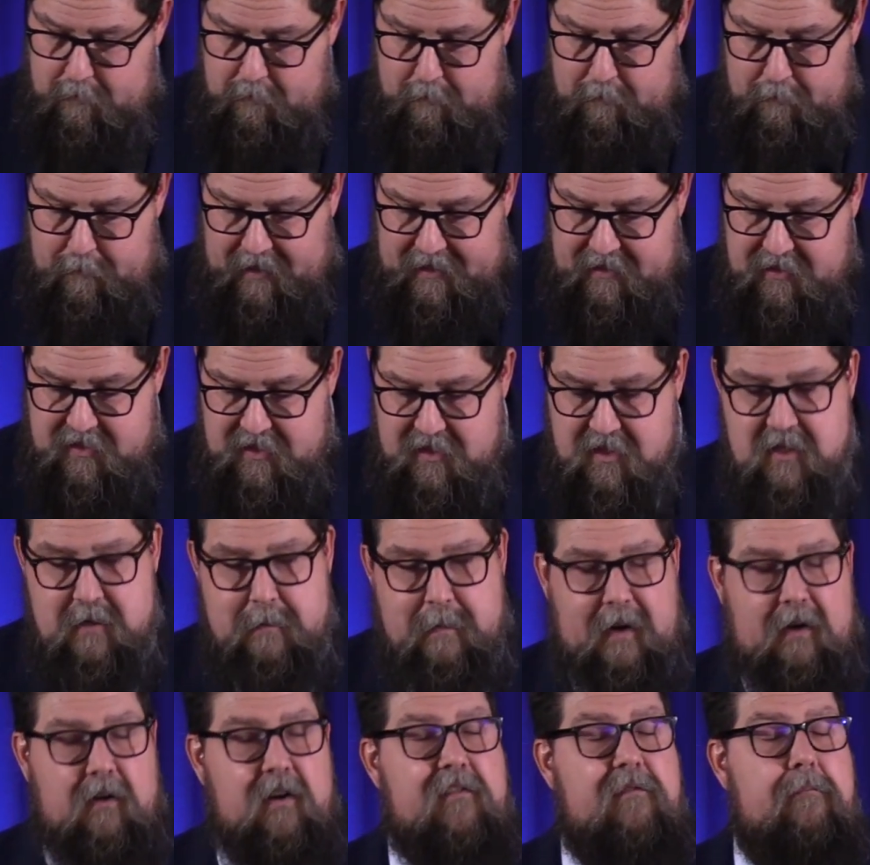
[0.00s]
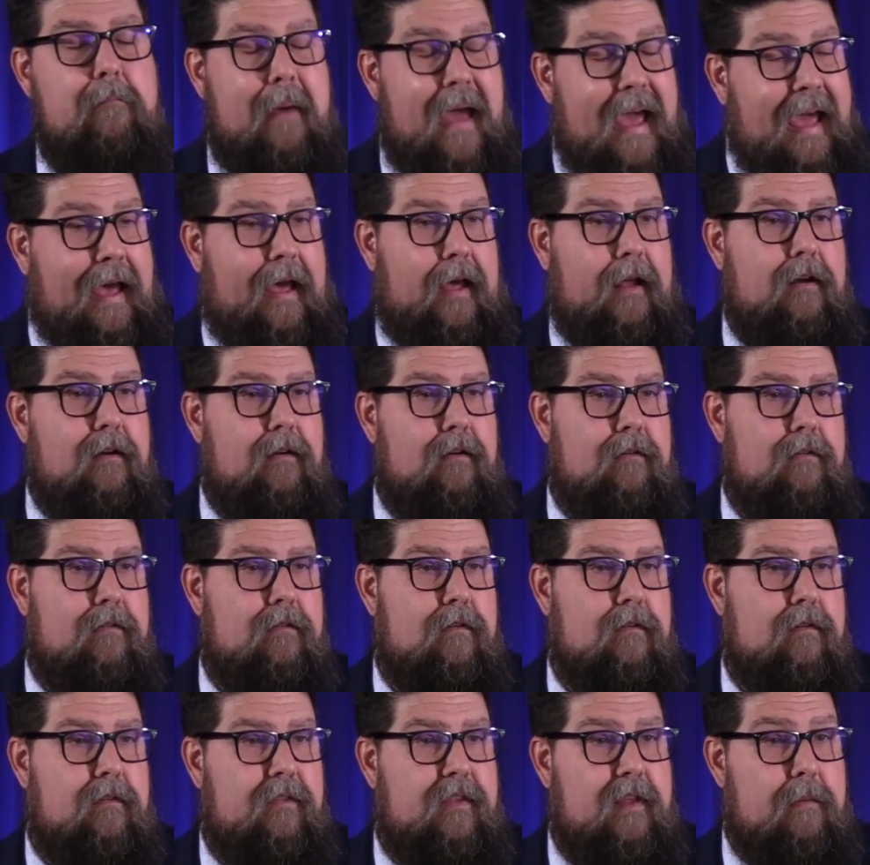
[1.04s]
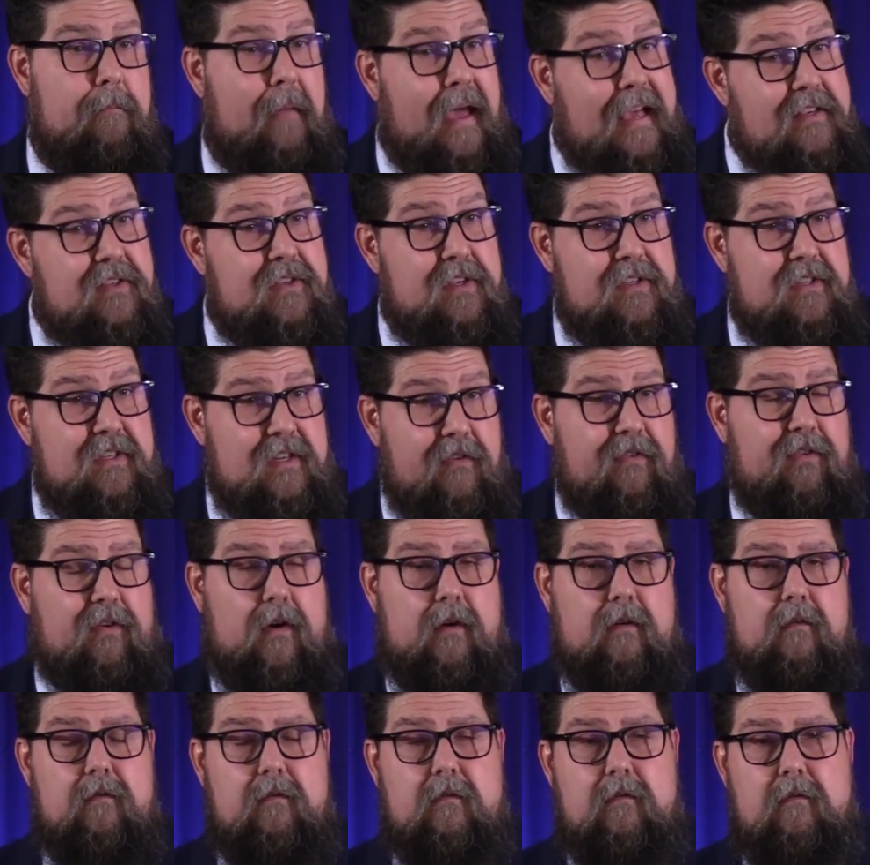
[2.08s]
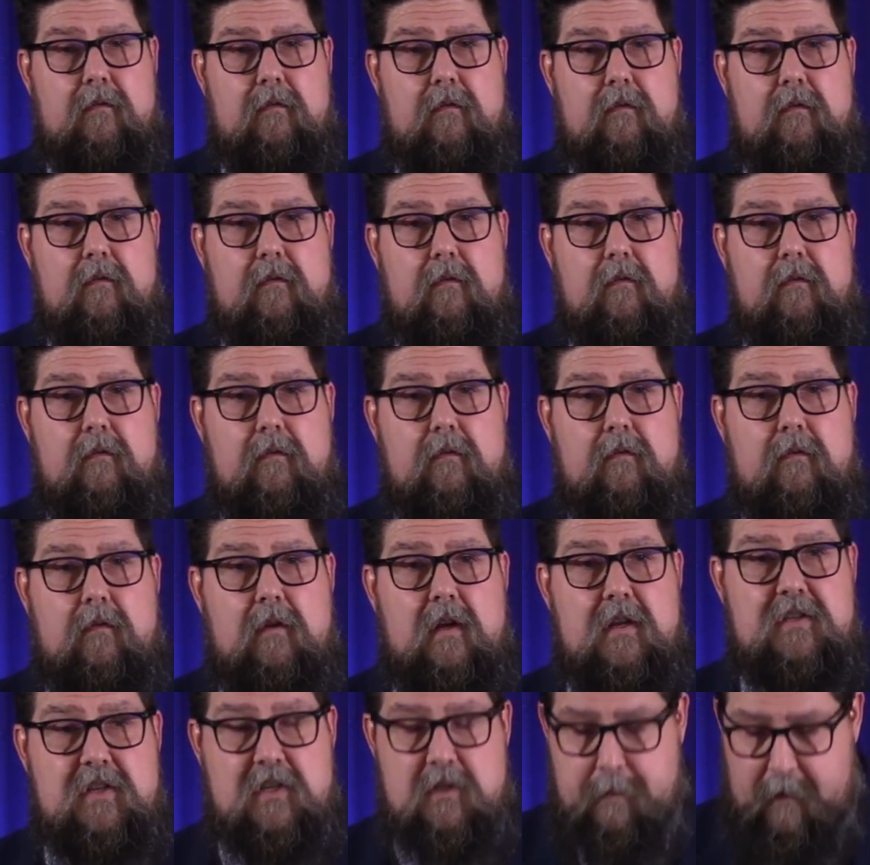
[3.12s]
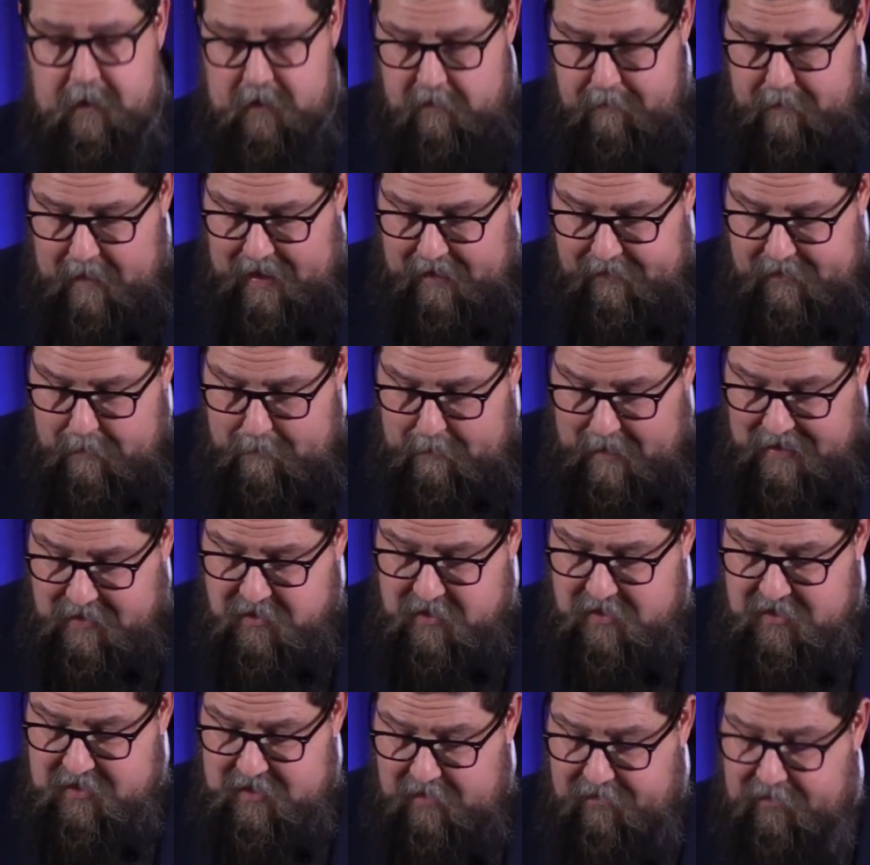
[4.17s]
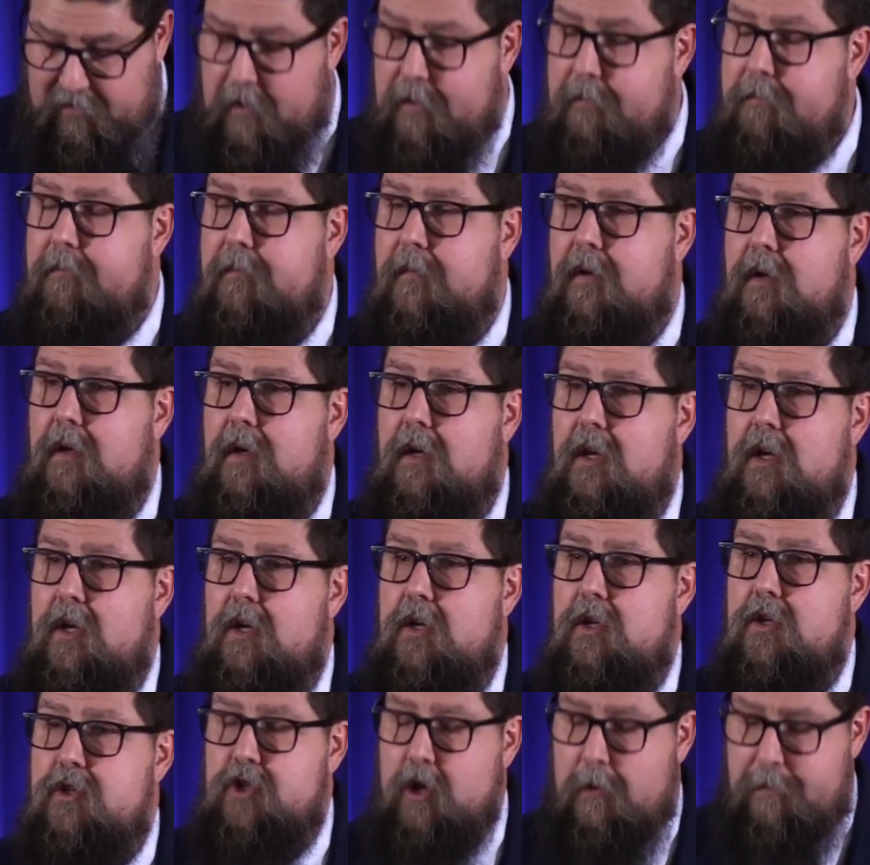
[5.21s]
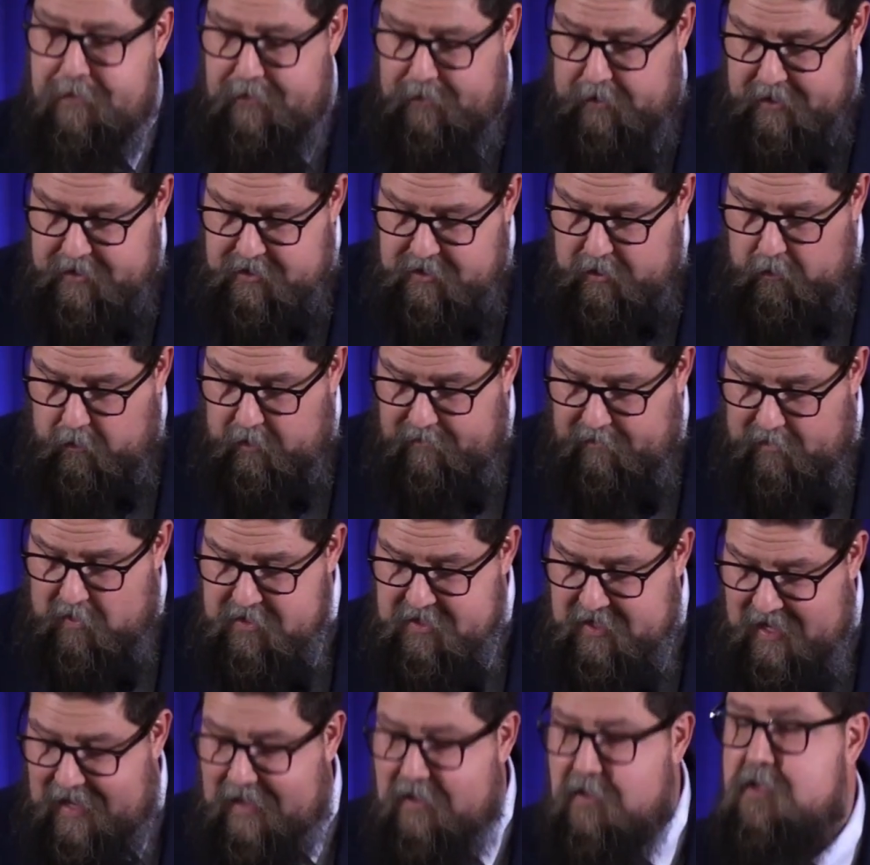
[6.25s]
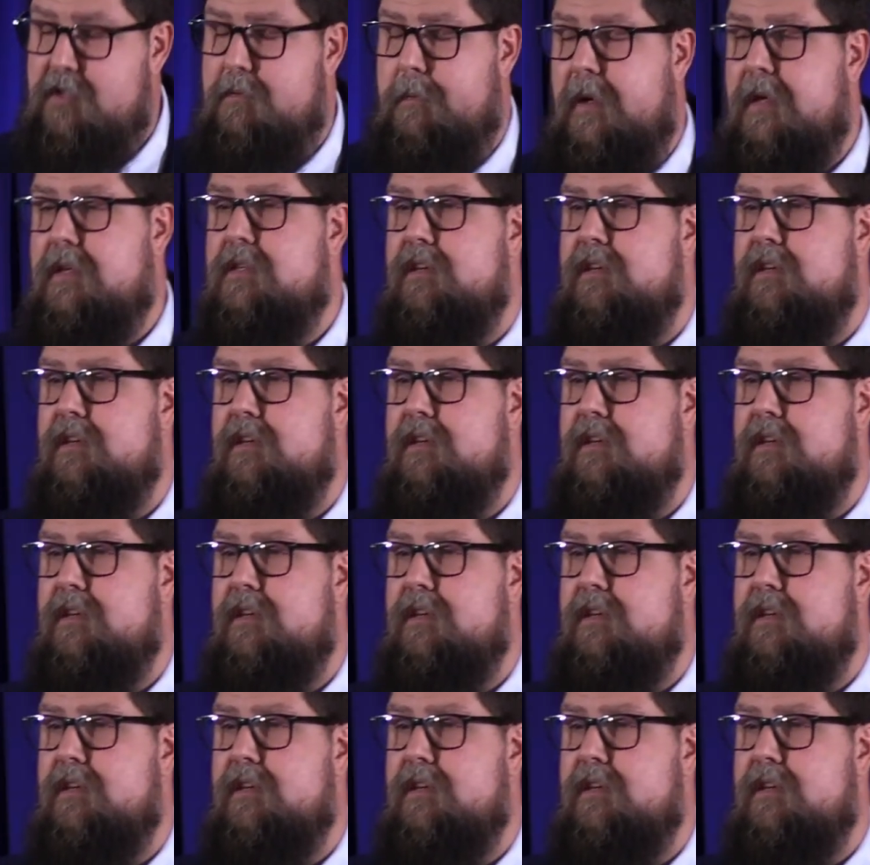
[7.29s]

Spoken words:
but it's the spirit of man that makes us different. It's the spirit of man that makes us different. Job 32 and verse 8 speaks of